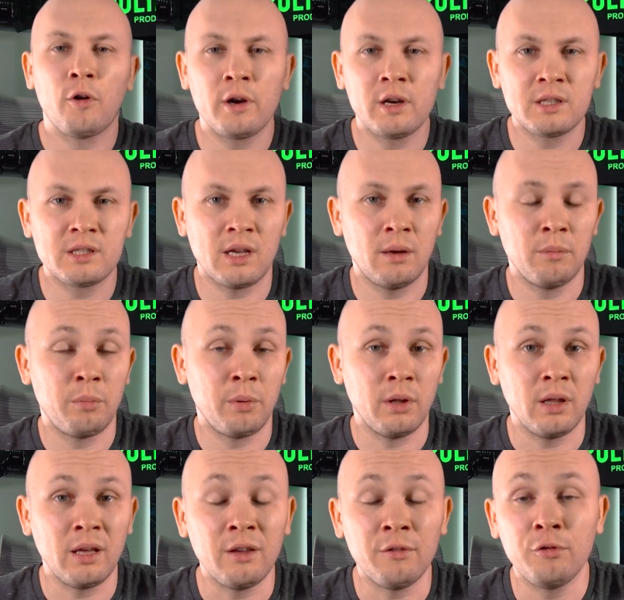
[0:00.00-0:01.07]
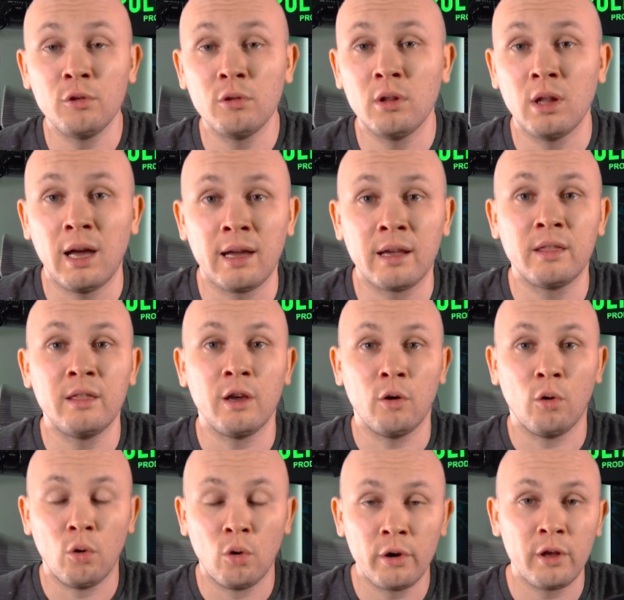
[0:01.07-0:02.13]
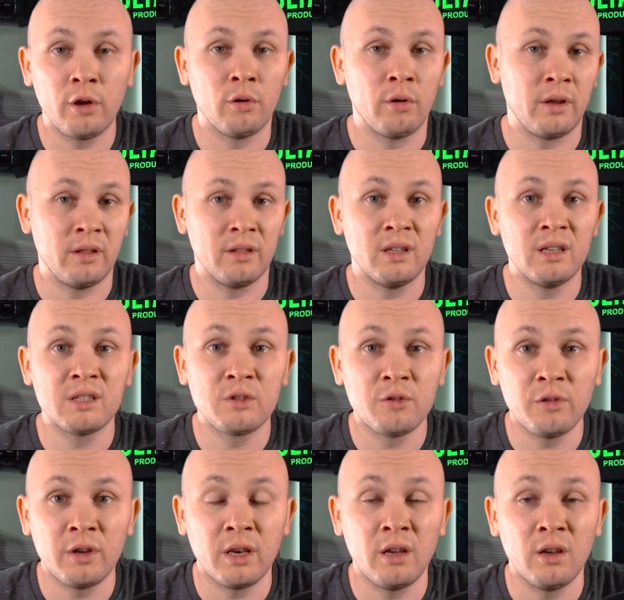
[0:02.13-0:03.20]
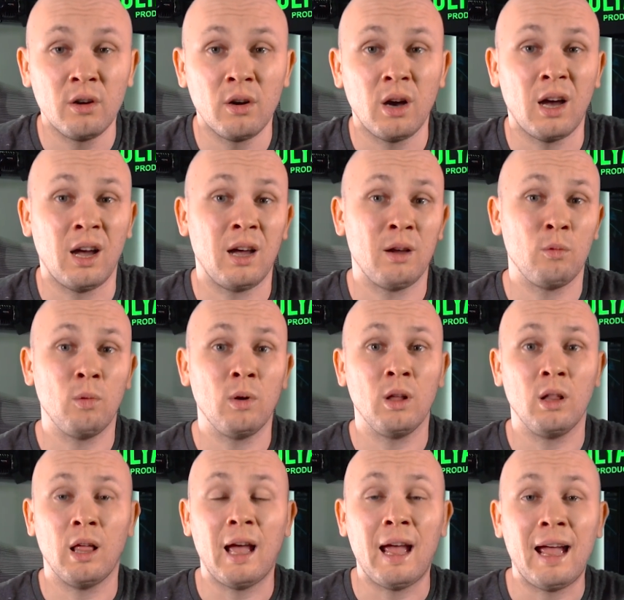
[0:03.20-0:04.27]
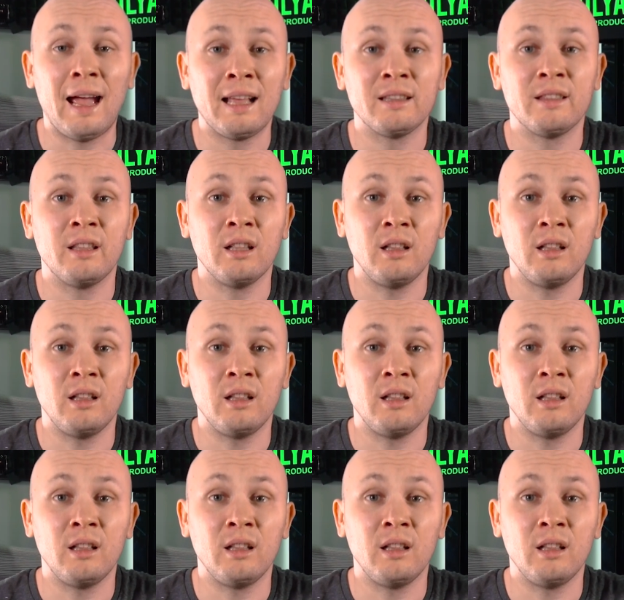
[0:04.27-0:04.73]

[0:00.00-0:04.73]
example, if you like the audio in this video, I will add the